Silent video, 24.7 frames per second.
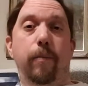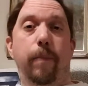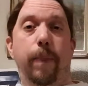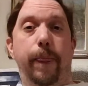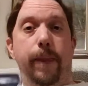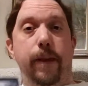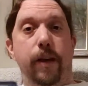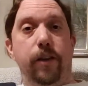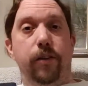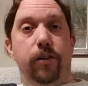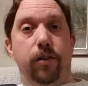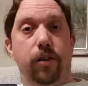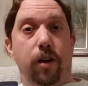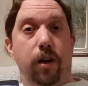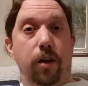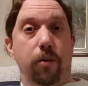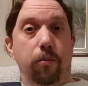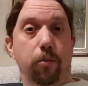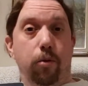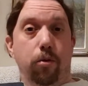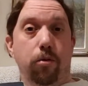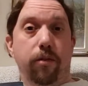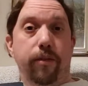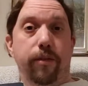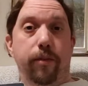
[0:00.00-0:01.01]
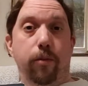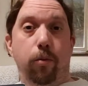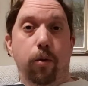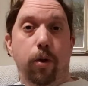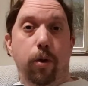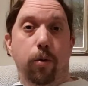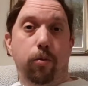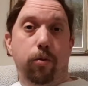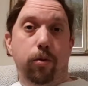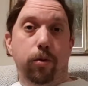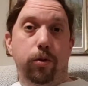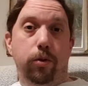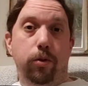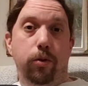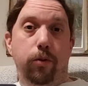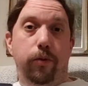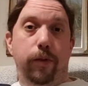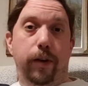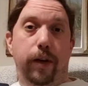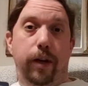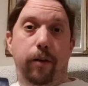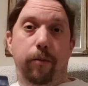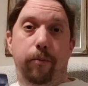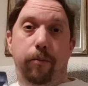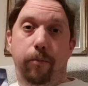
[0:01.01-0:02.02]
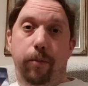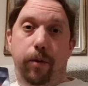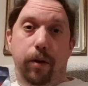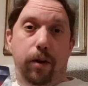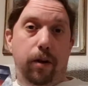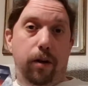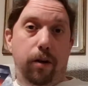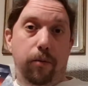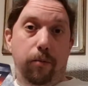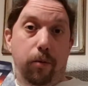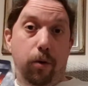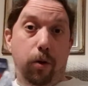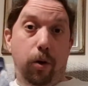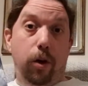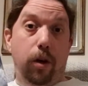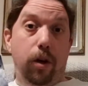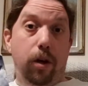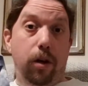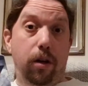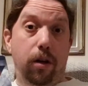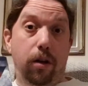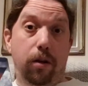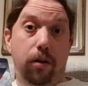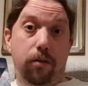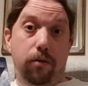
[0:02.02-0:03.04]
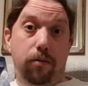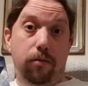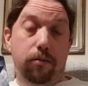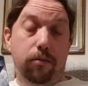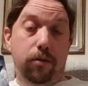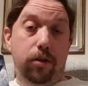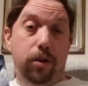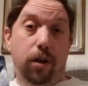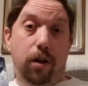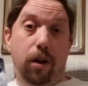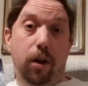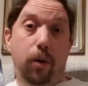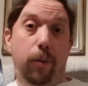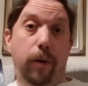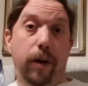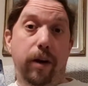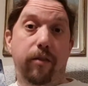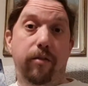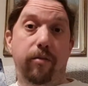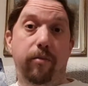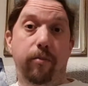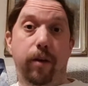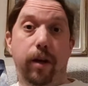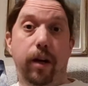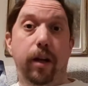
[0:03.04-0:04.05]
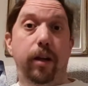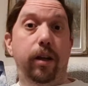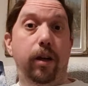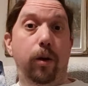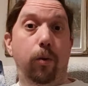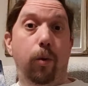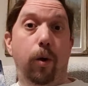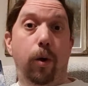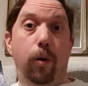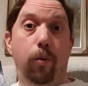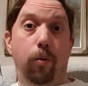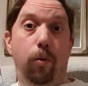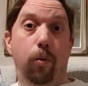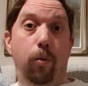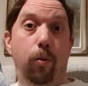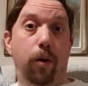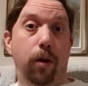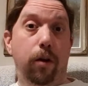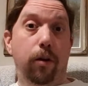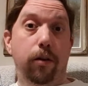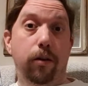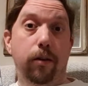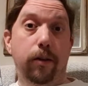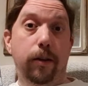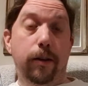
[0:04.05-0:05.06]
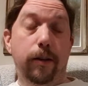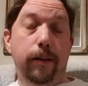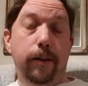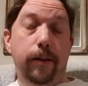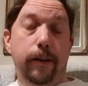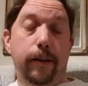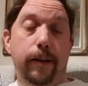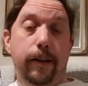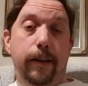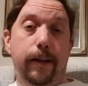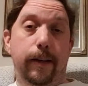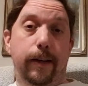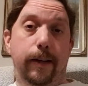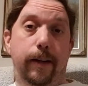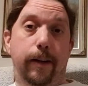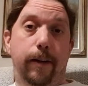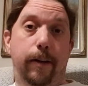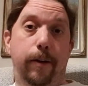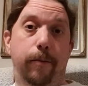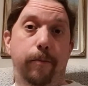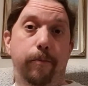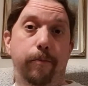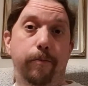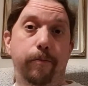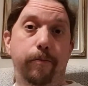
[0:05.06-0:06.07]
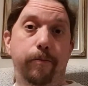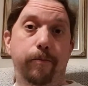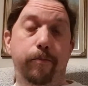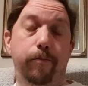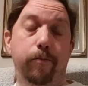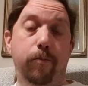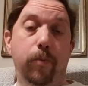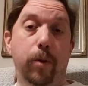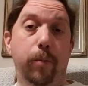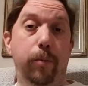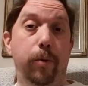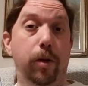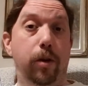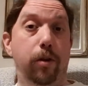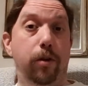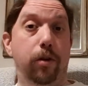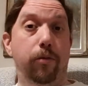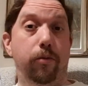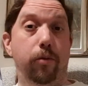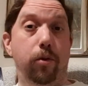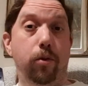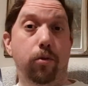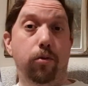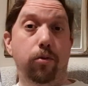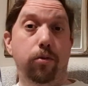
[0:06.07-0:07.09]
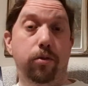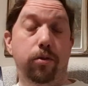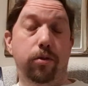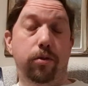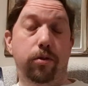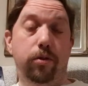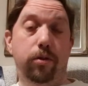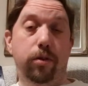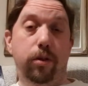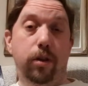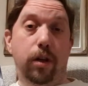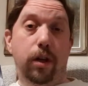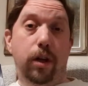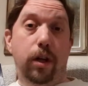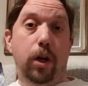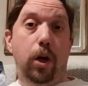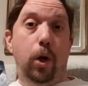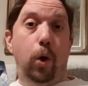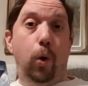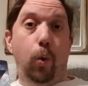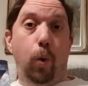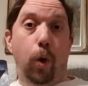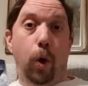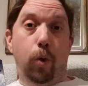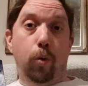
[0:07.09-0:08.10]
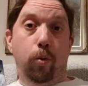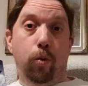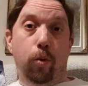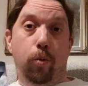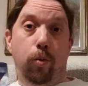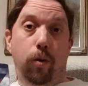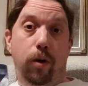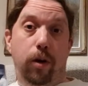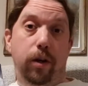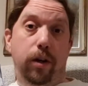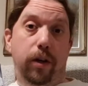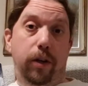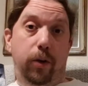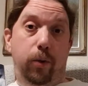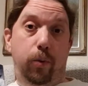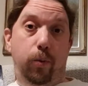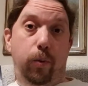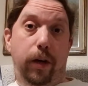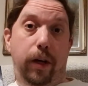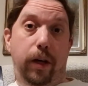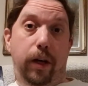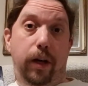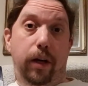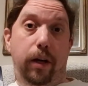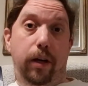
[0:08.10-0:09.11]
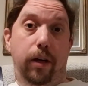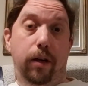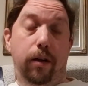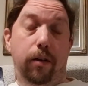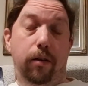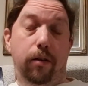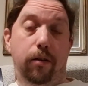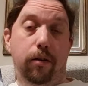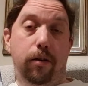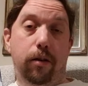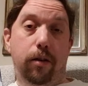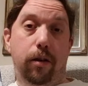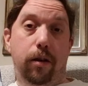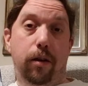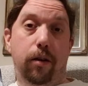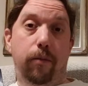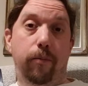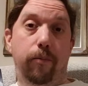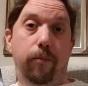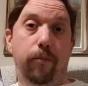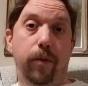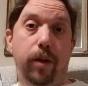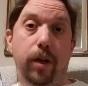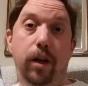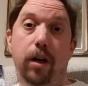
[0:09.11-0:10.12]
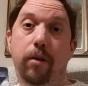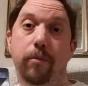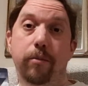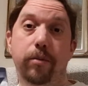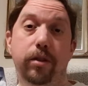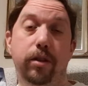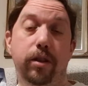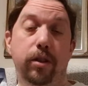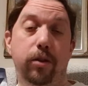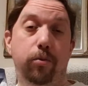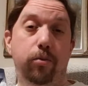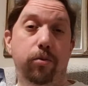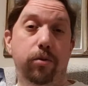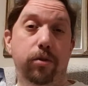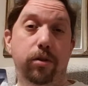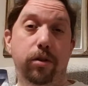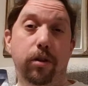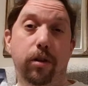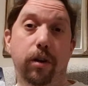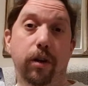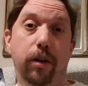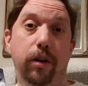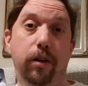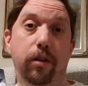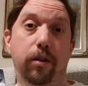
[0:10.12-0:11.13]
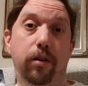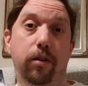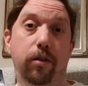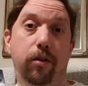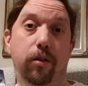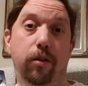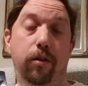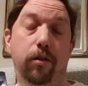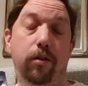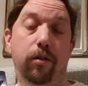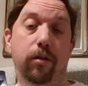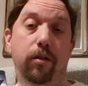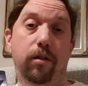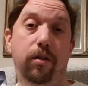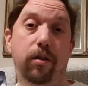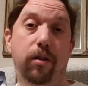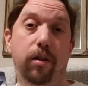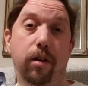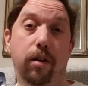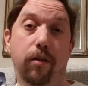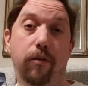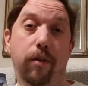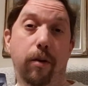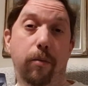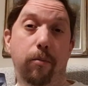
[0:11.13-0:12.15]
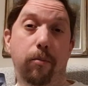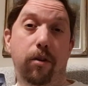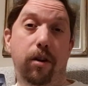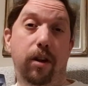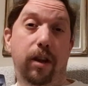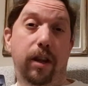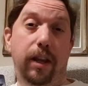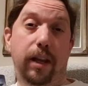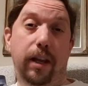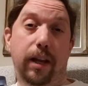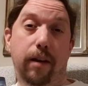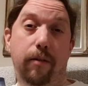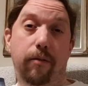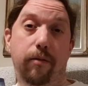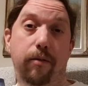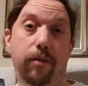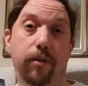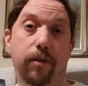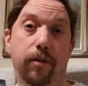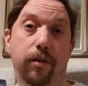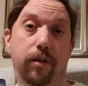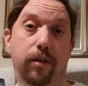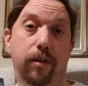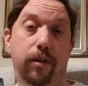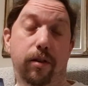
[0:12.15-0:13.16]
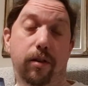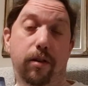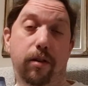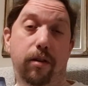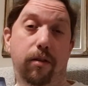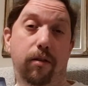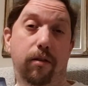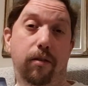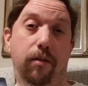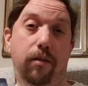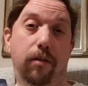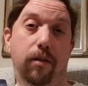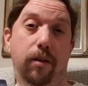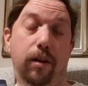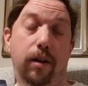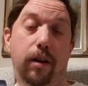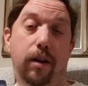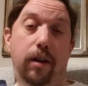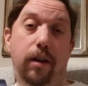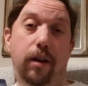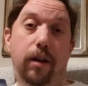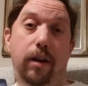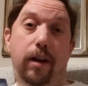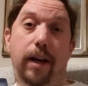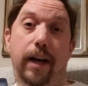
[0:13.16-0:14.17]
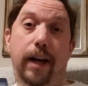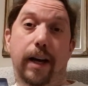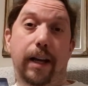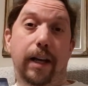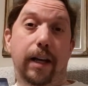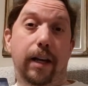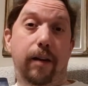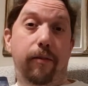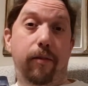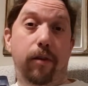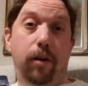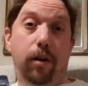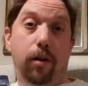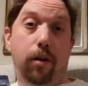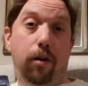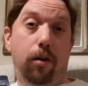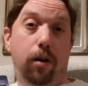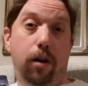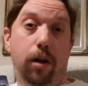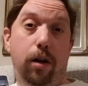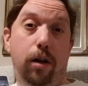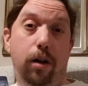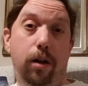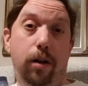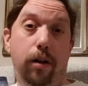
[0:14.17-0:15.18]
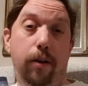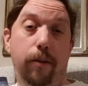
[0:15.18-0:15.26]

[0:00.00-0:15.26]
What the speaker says: Yes, I'm more of a World War II fan, but I'm not going to shy away from anything World War One, because of course World War One is where the armistice was signed on November the 11th at 11 o'clock.